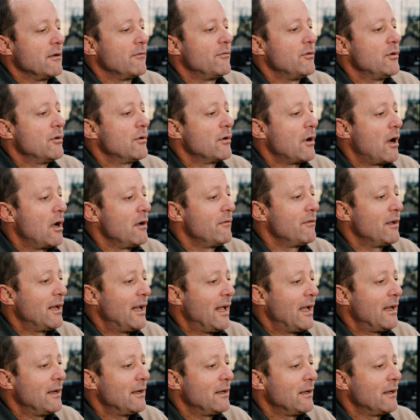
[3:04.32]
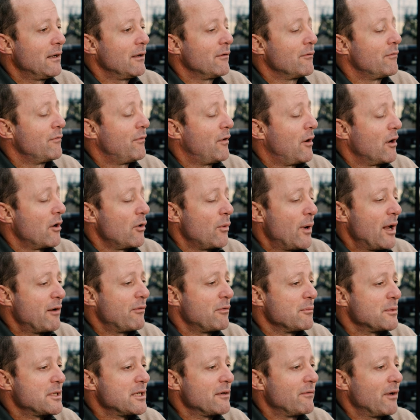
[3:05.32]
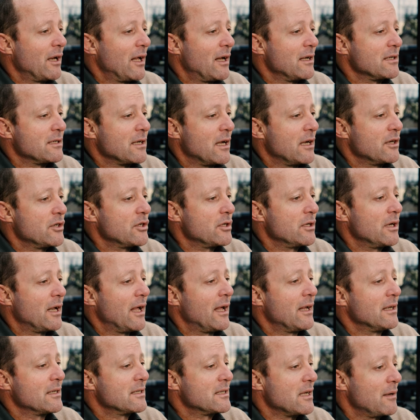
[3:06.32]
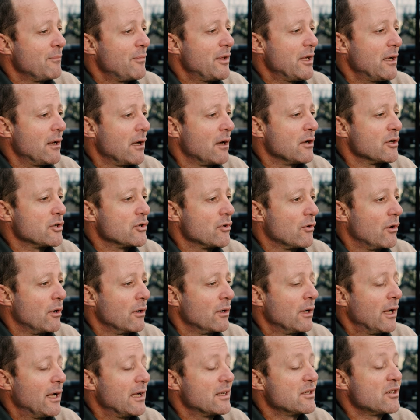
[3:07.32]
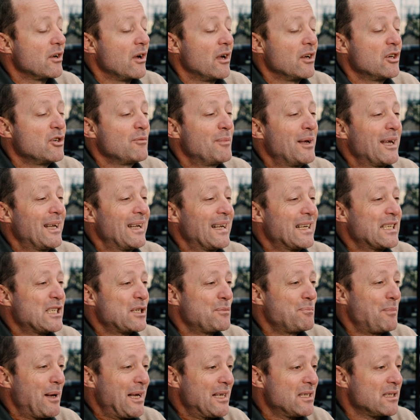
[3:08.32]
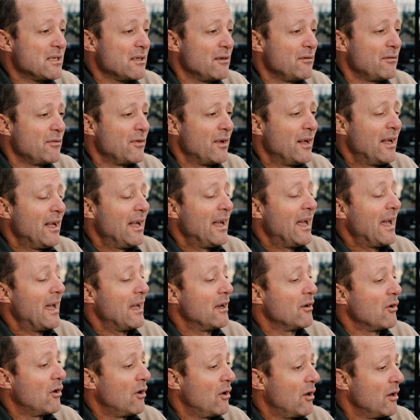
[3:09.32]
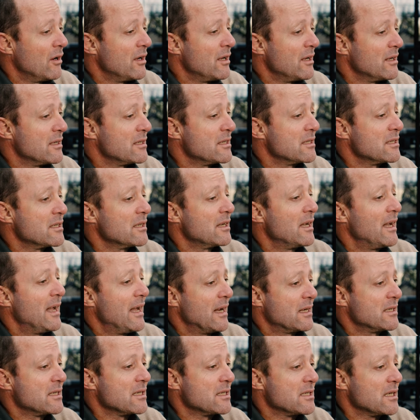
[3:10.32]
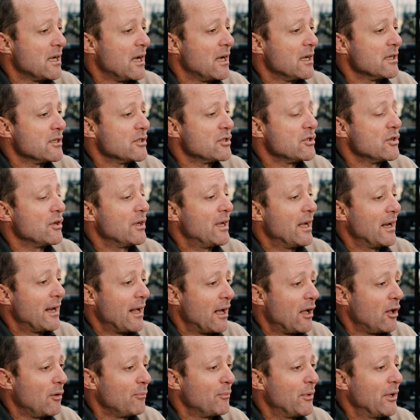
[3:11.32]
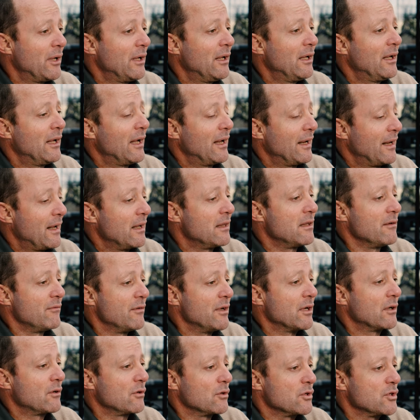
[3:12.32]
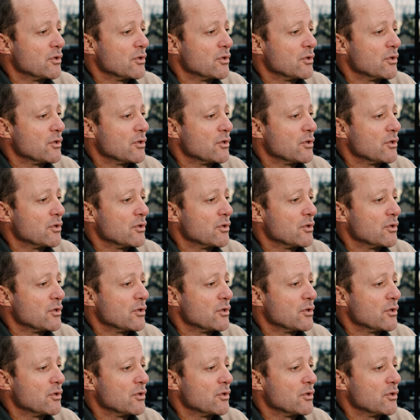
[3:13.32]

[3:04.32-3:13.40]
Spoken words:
If you're overlanding far away from civilization and something goes wrong, it's going to be an expensive and arduous exercise to get help and get the vehicle